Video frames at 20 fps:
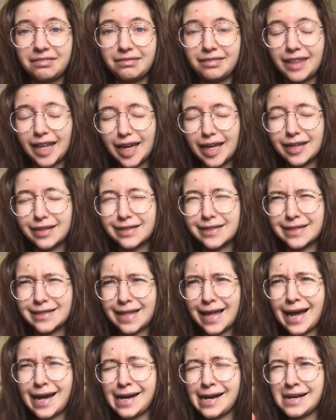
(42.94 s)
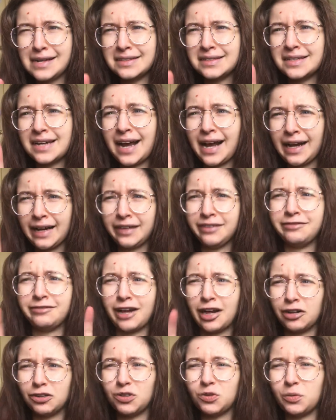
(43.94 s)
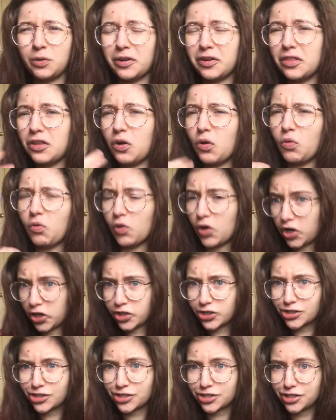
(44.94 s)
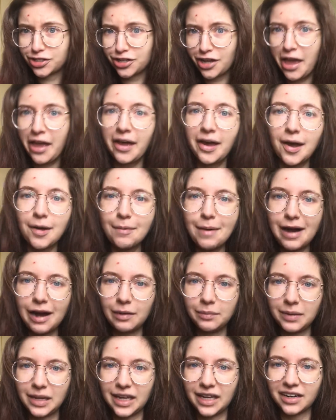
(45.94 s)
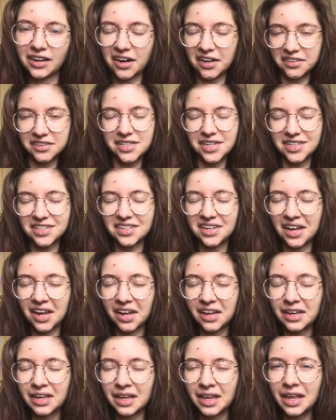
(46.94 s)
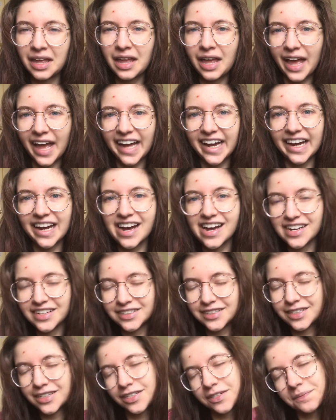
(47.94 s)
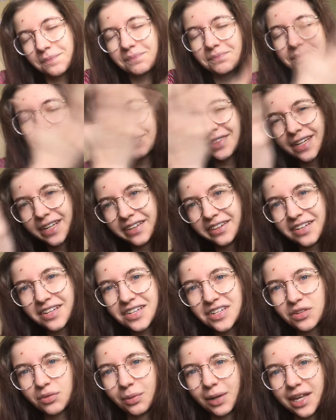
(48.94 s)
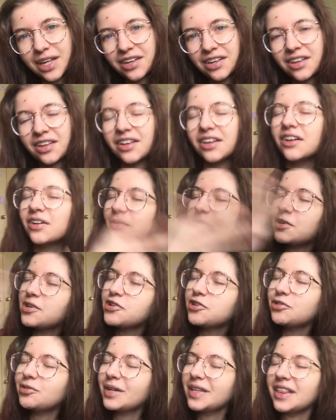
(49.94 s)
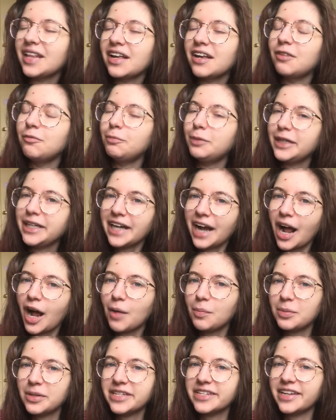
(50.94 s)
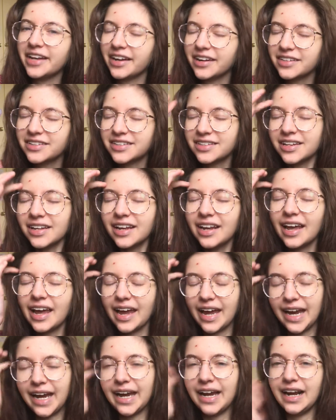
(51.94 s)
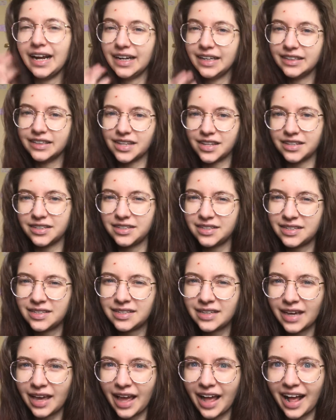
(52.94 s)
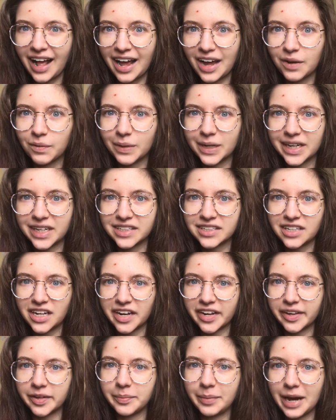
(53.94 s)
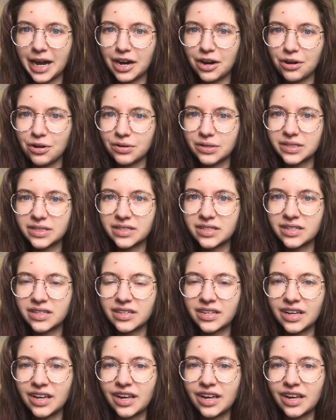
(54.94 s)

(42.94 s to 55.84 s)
things that I found were the worst about being autistic, and this week we're doing the complete opposite, and I want to talk about